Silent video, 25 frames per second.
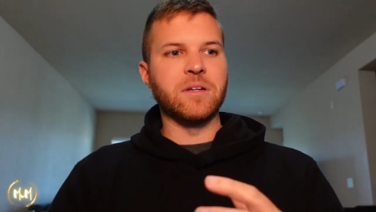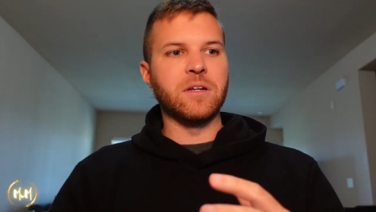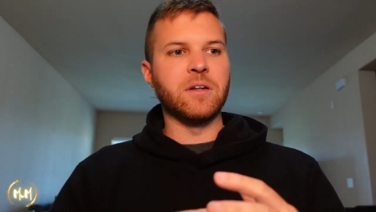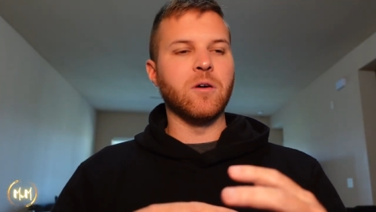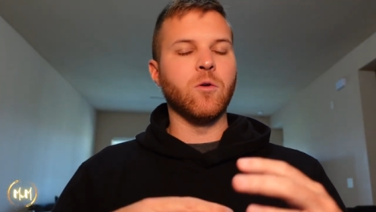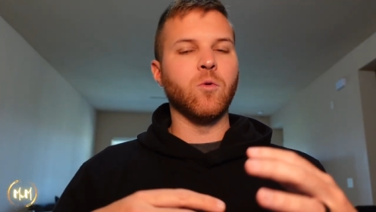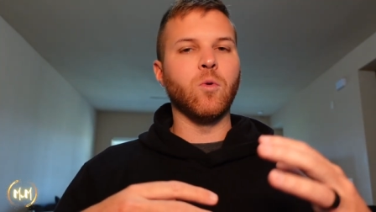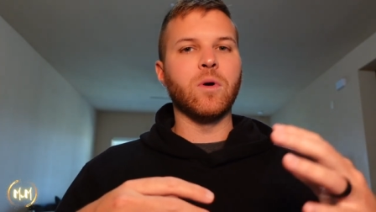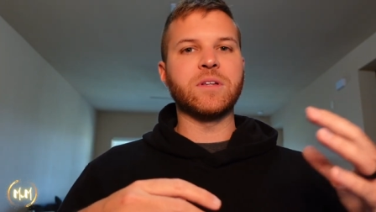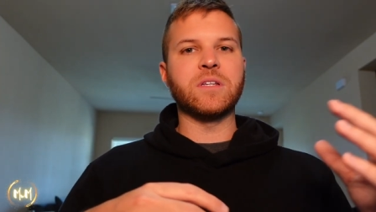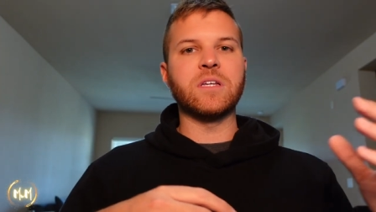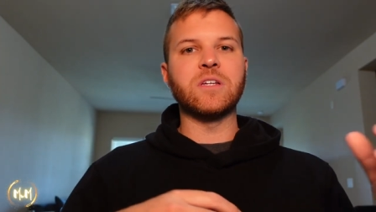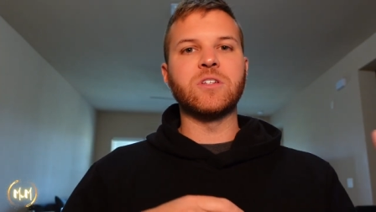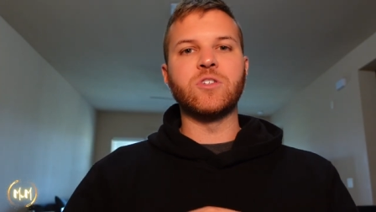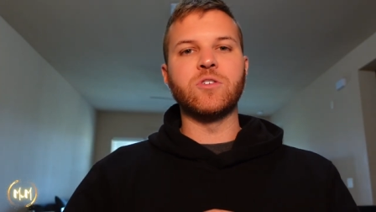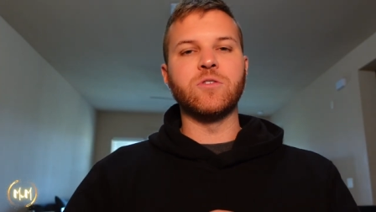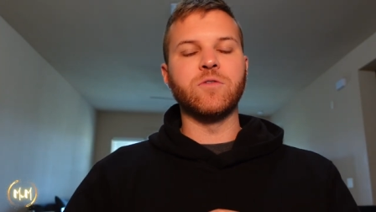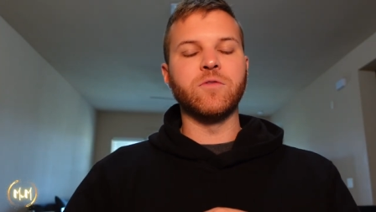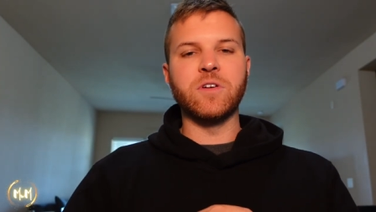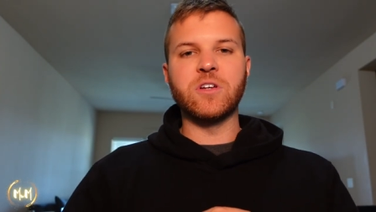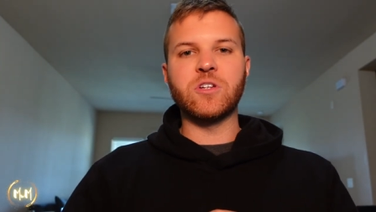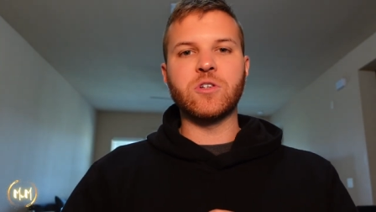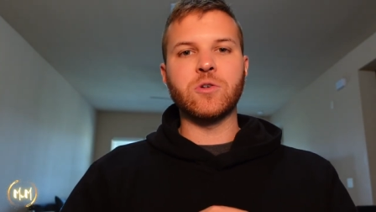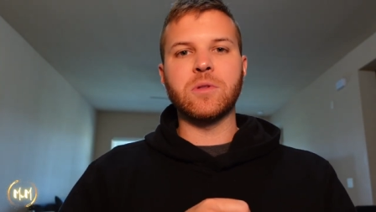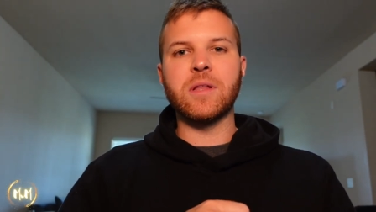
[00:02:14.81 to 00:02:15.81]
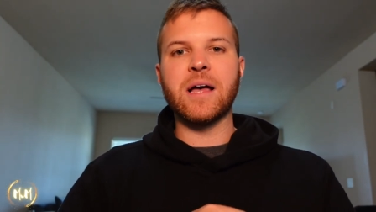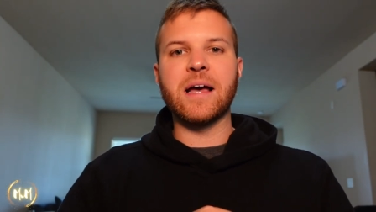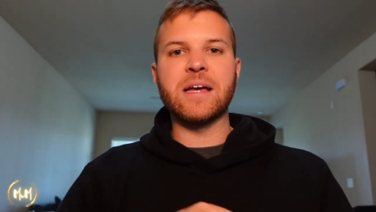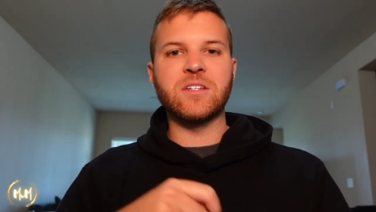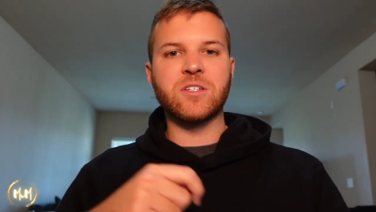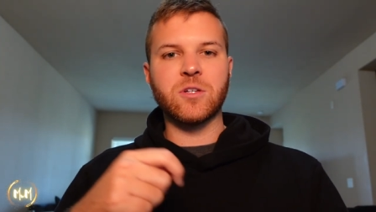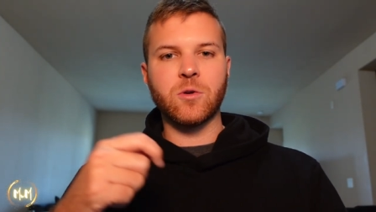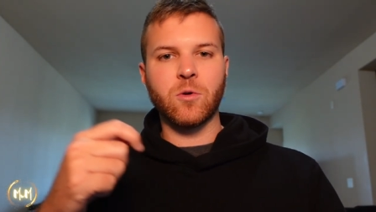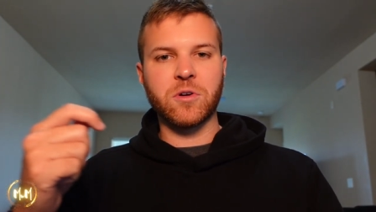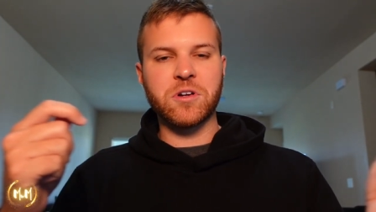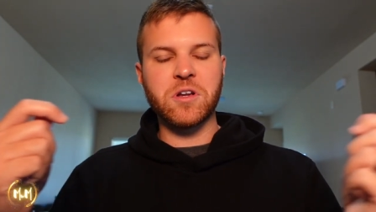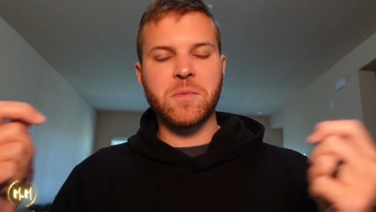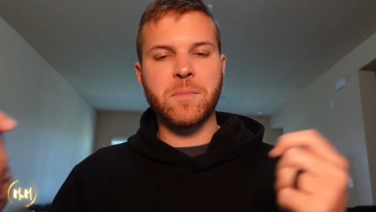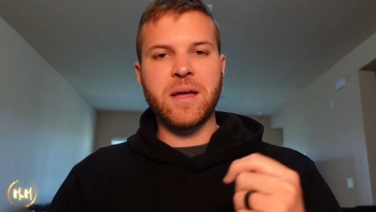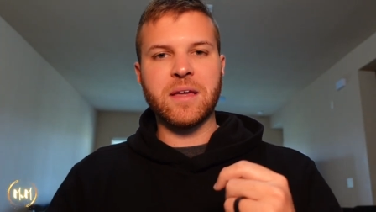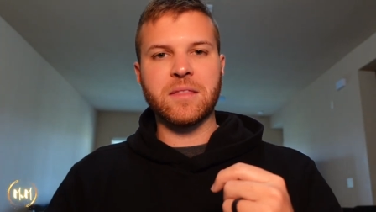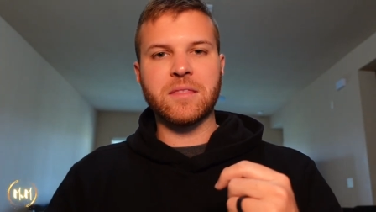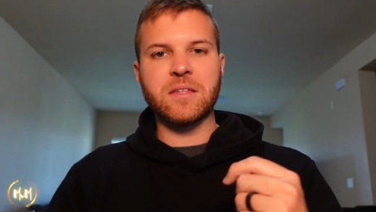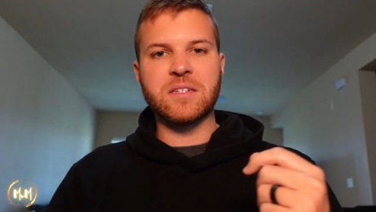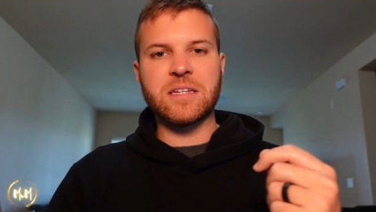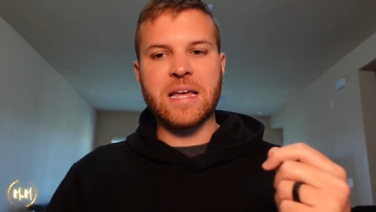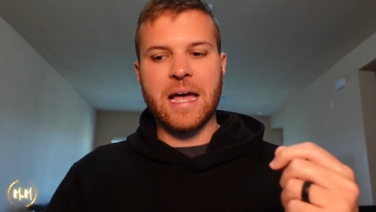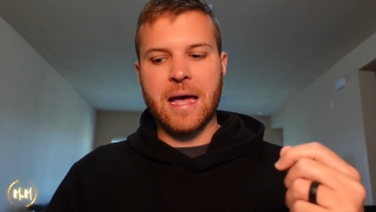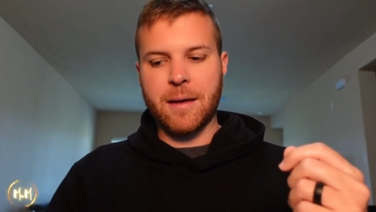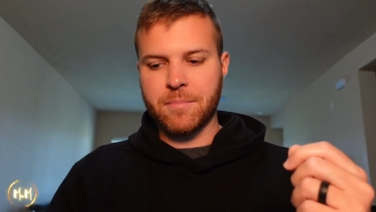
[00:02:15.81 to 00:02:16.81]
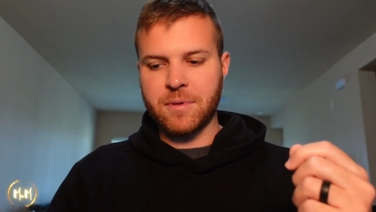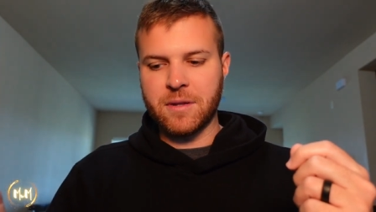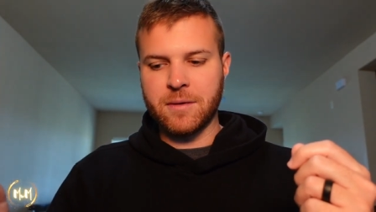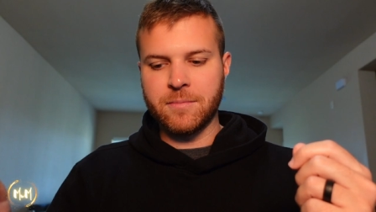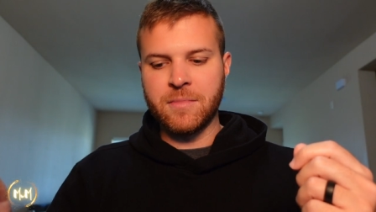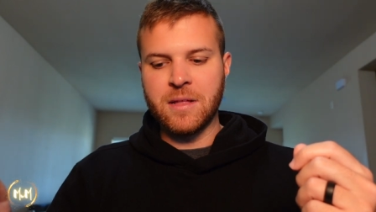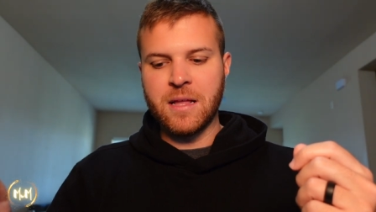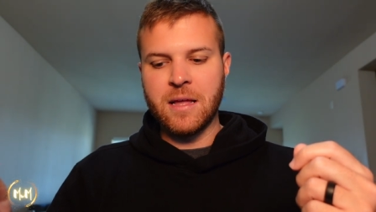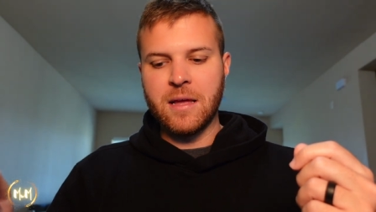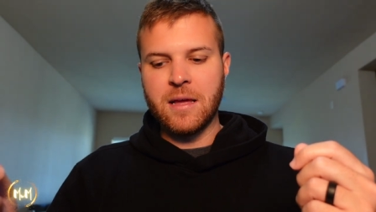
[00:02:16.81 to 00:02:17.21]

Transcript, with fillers: You know, what did you visualize in order to make this happen?